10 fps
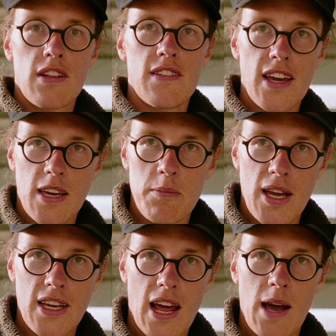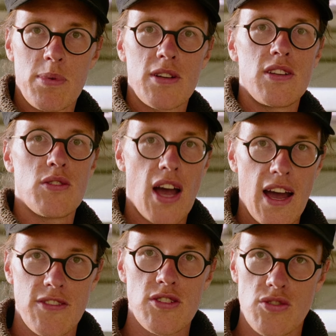They can make it happen. You
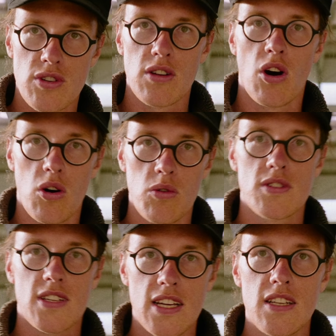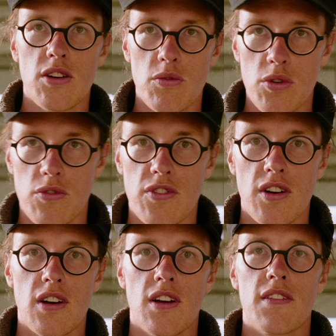have to drill holes in your roof.
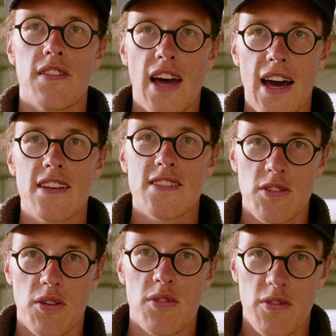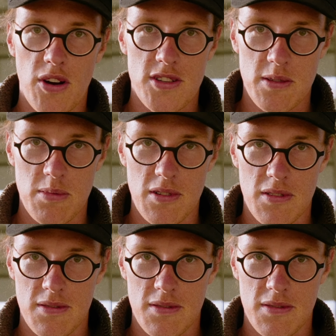That is non-reversible.